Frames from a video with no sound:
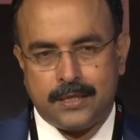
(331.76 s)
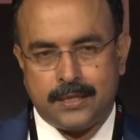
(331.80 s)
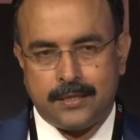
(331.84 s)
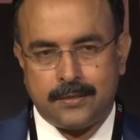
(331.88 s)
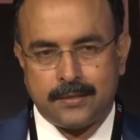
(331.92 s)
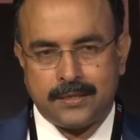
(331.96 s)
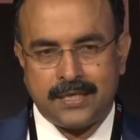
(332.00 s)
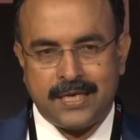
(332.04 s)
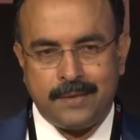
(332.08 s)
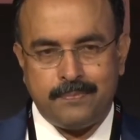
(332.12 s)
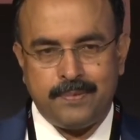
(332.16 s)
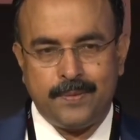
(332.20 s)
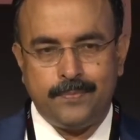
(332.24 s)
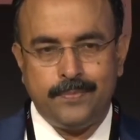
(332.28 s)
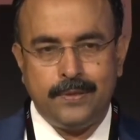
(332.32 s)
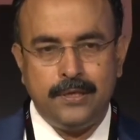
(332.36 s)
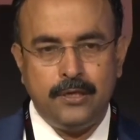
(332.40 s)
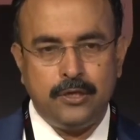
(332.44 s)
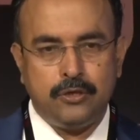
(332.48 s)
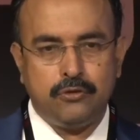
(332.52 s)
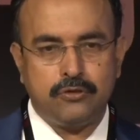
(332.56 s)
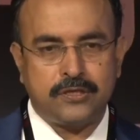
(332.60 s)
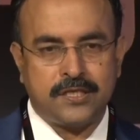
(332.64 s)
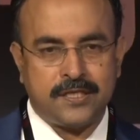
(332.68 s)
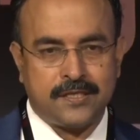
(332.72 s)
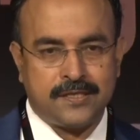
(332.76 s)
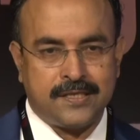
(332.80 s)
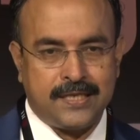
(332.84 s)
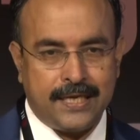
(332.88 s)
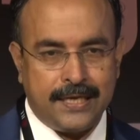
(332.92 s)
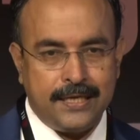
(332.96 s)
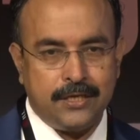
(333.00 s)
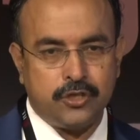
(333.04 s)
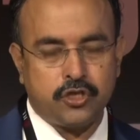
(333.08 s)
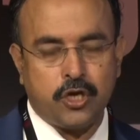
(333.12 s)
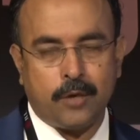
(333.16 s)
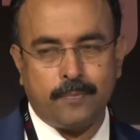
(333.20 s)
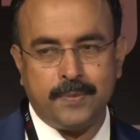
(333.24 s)
capable to
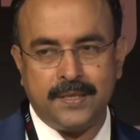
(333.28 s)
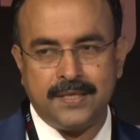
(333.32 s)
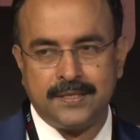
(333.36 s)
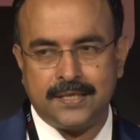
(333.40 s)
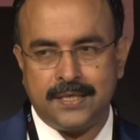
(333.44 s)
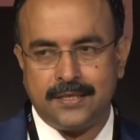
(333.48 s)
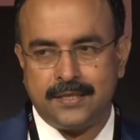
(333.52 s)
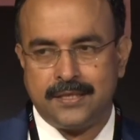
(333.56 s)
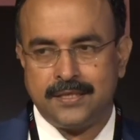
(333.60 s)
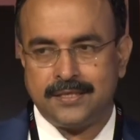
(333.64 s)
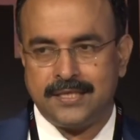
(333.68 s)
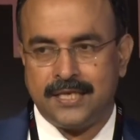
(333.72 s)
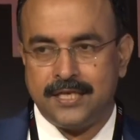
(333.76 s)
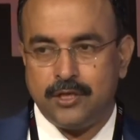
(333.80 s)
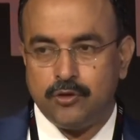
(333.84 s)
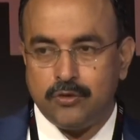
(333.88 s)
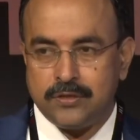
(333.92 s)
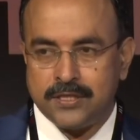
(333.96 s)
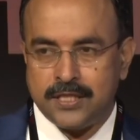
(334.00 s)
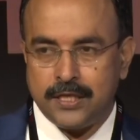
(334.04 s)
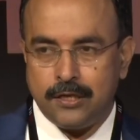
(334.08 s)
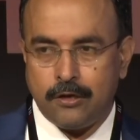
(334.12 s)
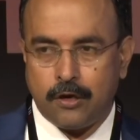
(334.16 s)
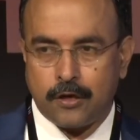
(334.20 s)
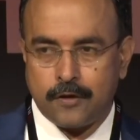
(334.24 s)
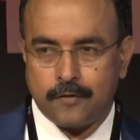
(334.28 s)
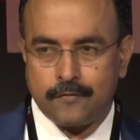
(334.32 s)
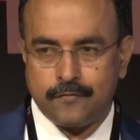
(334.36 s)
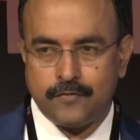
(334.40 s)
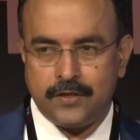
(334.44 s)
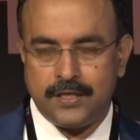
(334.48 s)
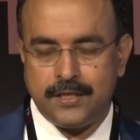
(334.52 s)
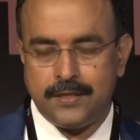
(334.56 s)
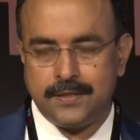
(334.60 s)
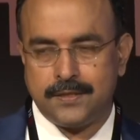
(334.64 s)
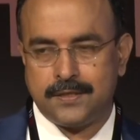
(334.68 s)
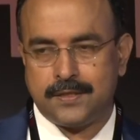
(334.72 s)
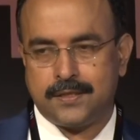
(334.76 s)
sustain shopping centers, and you'll see a lot of
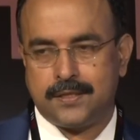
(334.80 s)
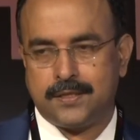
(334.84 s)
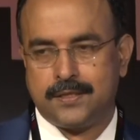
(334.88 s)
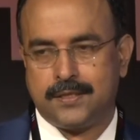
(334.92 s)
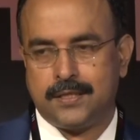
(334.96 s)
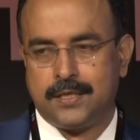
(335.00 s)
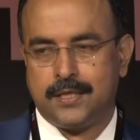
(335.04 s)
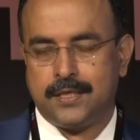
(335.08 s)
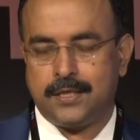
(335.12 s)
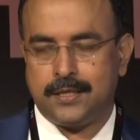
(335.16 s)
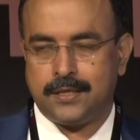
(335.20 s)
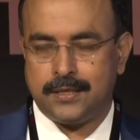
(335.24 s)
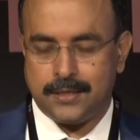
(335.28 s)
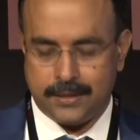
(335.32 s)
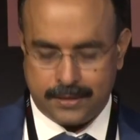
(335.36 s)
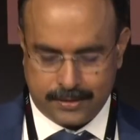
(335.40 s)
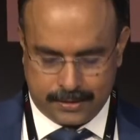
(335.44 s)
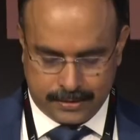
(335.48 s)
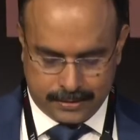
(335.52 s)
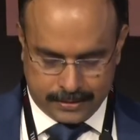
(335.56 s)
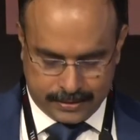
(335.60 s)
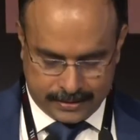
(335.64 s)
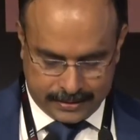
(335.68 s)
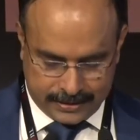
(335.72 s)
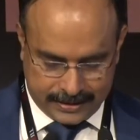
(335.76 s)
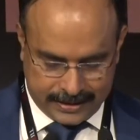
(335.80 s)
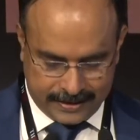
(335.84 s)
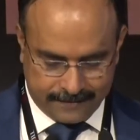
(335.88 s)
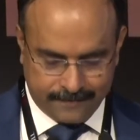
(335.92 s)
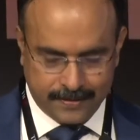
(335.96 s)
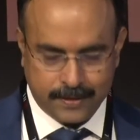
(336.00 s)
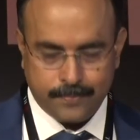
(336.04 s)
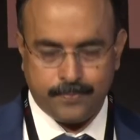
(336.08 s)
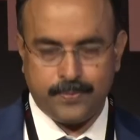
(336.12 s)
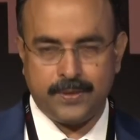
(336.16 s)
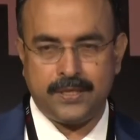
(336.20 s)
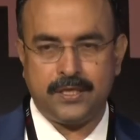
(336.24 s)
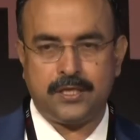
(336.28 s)
these
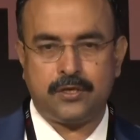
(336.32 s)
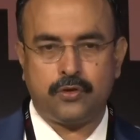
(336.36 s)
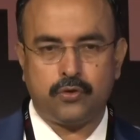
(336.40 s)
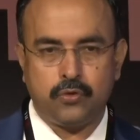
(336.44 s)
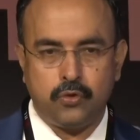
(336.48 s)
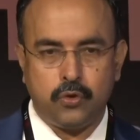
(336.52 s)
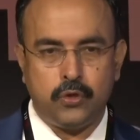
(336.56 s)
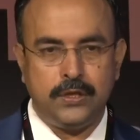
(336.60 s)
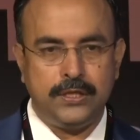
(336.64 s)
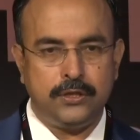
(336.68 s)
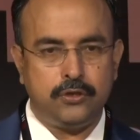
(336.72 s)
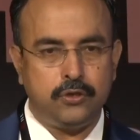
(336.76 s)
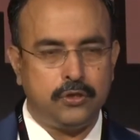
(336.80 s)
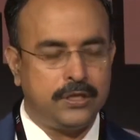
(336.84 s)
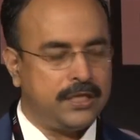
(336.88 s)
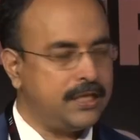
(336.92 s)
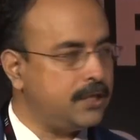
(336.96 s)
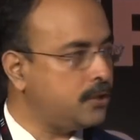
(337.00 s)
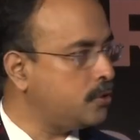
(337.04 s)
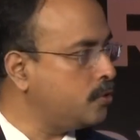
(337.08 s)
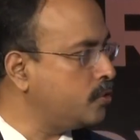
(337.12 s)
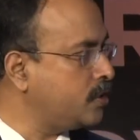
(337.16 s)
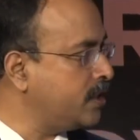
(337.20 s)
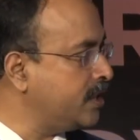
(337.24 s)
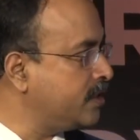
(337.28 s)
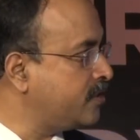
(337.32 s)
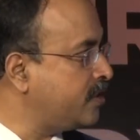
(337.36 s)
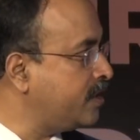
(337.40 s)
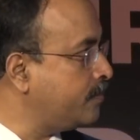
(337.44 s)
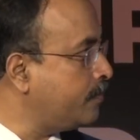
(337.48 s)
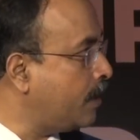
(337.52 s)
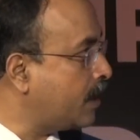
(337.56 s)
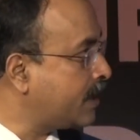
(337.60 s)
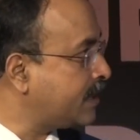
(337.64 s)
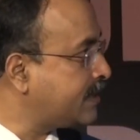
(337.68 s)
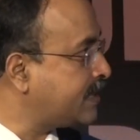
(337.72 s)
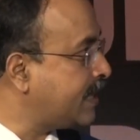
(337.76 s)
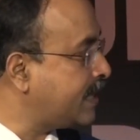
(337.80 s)
developers go into tier 2, tier 3
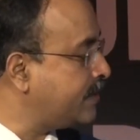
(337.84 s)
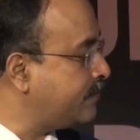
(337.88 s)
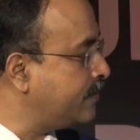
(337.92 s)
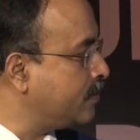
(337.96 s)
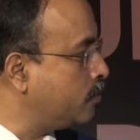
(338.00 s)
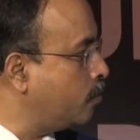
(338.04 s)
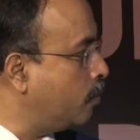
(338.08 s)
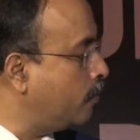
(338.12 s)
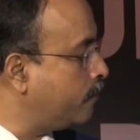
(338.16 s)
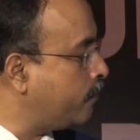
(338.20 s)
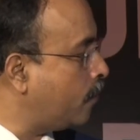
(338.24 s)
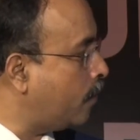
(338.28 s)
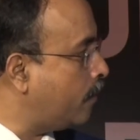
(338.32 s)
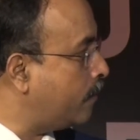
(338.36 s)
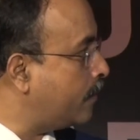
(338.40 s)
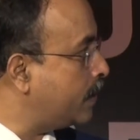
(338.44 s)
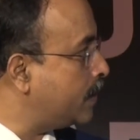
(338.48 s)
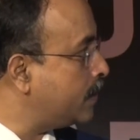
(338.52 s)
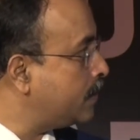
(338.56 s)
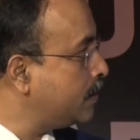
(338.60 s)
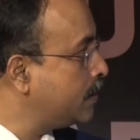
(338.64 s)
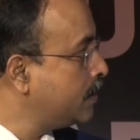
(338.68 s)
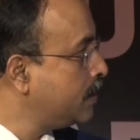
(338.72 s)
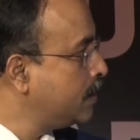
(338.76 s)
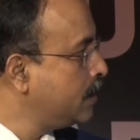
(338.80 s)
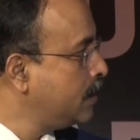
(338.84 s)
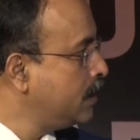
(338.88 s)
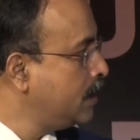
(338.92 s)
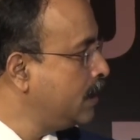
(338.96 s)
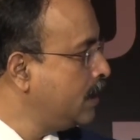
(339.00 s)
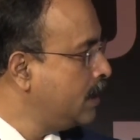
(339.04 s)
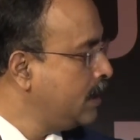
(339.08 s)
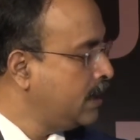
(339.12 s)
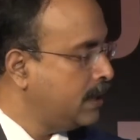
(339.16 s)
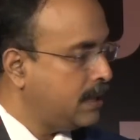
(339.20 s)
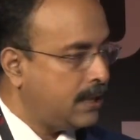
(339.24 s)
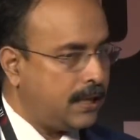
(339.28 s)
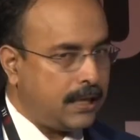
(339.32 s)
markets as we go
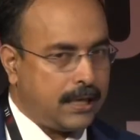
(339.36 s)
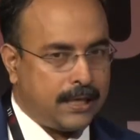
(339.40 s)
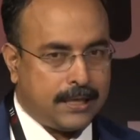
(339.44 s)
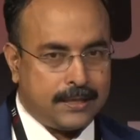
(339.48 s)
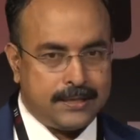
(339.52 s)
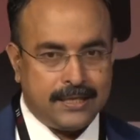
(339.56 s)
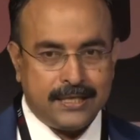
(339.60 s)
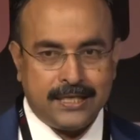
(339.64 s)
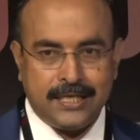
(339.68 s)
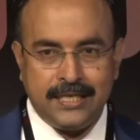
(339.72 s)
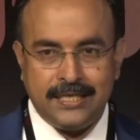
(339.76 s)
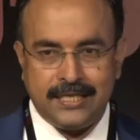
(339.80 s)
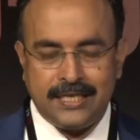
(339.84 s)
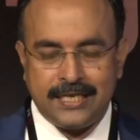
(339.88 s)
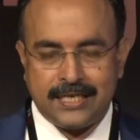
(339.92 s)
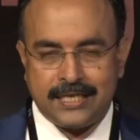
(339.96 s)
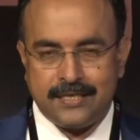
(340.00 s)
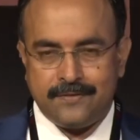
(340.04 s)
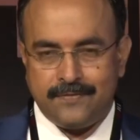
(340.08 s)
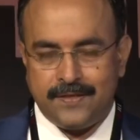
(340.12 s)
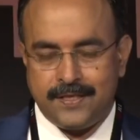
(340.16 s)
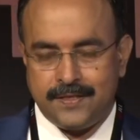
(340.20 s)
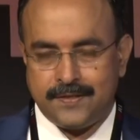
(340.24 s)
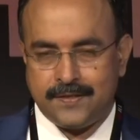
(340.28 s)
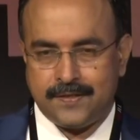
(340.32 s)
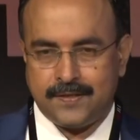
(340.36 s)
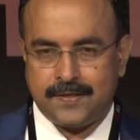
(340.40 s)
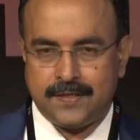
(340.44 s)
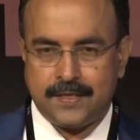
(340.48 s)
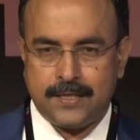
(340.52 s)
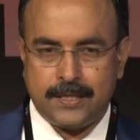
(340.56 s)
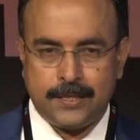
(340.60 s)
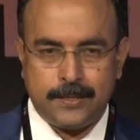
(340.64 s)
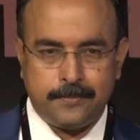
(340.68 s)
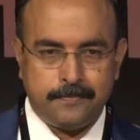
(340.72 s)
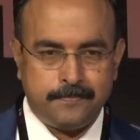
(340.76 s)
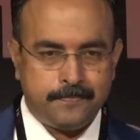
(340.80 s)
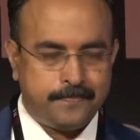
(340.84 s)
forward. The key takeaways,
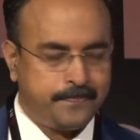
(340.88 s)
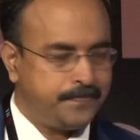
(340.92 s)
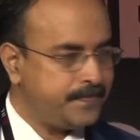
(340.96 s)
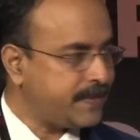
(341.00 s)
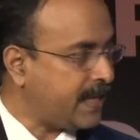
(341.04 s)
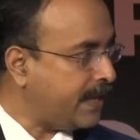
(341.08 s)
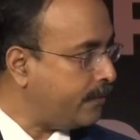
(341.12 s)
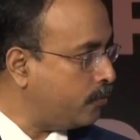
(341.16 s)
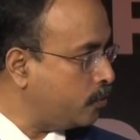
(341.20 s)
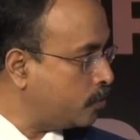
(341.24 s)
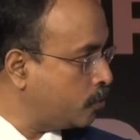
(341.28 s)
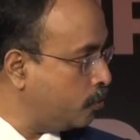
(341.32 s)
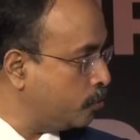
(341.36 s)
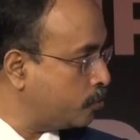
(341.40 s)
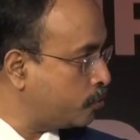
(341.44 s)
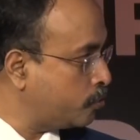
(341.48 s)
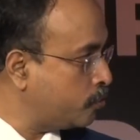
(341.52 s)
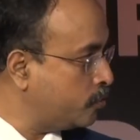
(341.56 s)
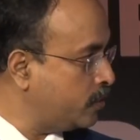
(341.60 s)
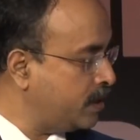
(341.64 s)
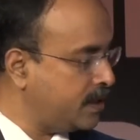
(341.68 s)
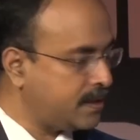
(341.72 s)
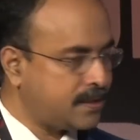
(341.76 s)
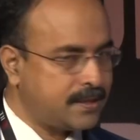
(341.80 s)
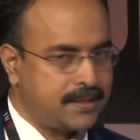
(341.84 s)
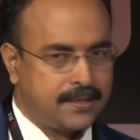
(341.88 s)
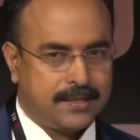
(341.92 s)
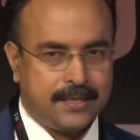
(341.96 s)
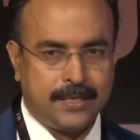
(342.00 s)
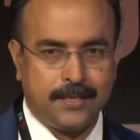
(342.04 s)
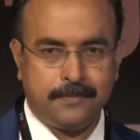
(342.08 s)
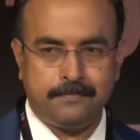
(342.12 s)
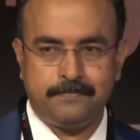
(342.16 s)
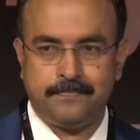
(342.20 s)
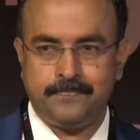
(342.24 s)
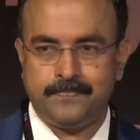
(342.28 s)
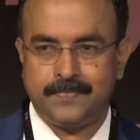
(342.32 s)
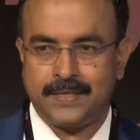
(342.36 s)
I won't go through this.
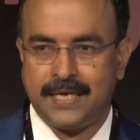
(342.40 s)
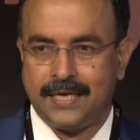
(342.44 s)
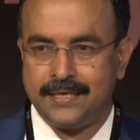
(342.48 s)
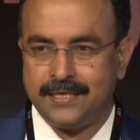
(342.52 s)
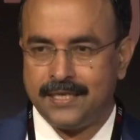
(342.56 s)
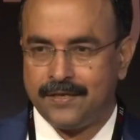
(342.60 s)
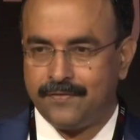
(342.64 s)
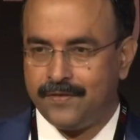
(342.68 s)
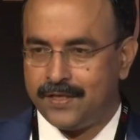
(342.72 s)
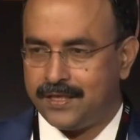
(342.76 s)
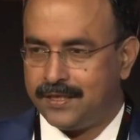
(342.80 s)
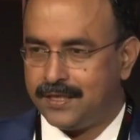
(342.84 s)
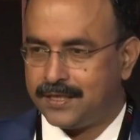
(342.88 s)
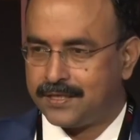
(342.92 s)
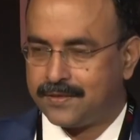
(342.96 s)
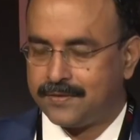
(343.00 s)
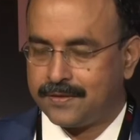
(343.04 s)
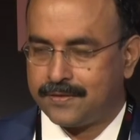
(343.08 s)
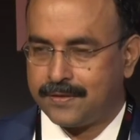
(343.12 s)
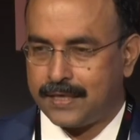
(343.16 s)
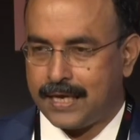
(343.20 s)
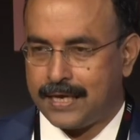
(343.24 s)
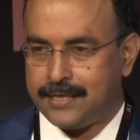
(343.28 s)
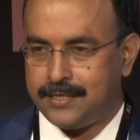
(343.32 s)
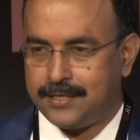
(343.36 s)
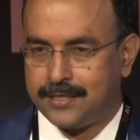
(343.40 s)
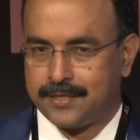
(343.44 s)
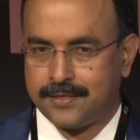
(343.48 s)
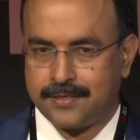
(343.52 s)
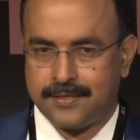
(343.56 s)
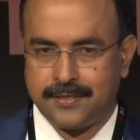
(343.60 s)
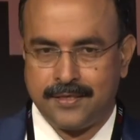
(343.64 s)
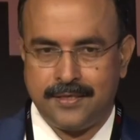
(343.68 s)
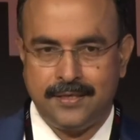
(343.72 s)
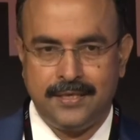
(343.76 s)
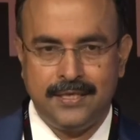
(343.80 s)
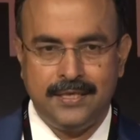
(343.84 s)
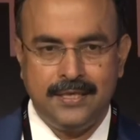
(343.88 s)
I think with this, I'll
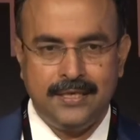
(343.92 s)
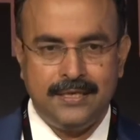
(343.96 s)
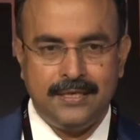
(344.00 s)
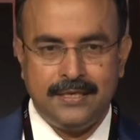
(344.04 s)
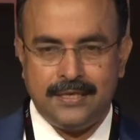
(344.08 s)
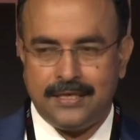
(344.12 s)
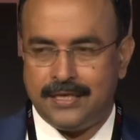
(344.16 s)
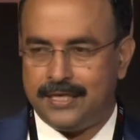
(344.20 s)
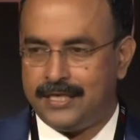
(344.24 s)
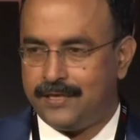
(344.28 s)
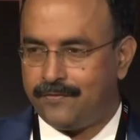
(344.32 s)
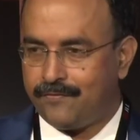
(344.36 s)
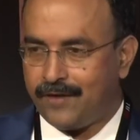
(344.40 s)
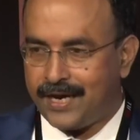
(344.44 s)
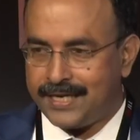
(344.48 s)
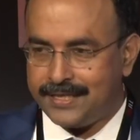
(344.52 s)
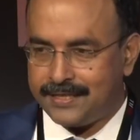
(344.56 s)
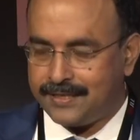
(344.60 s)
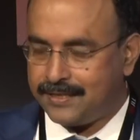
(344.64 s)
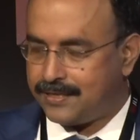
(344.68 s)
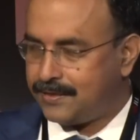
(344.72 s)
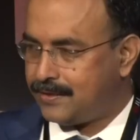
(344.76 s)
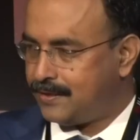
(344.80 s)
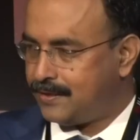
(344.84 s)
just invite